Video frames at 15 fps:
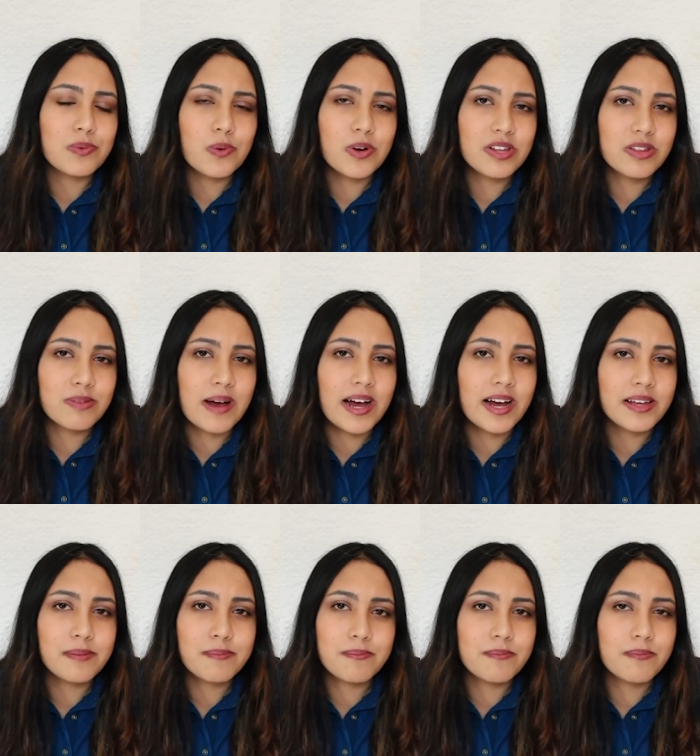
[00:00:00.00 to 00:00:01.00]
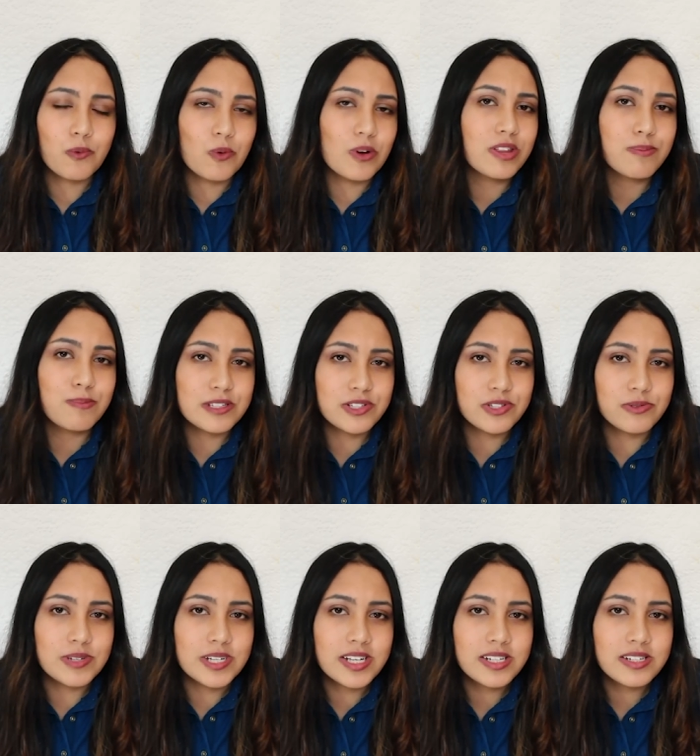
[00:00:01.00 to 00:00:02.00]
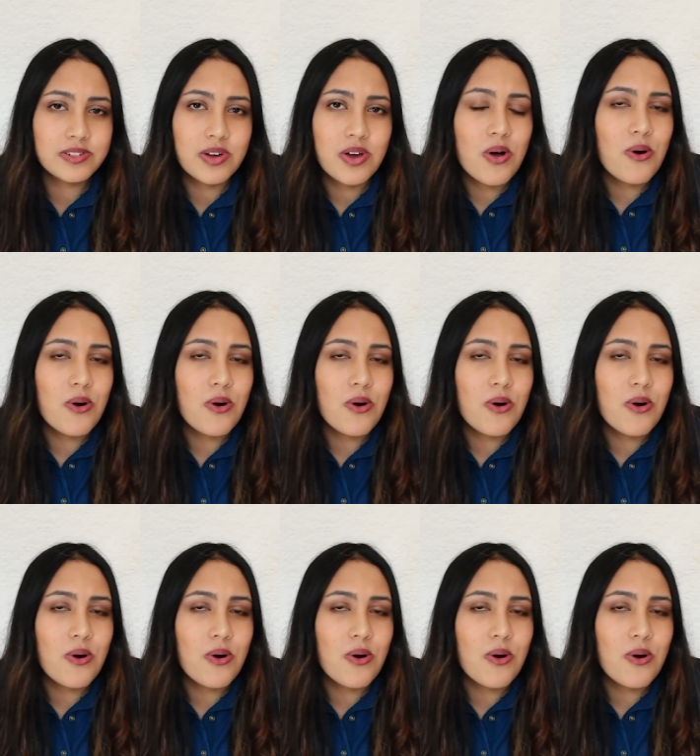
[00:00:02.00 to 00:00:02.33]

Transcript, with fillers: worth my worth pursuing it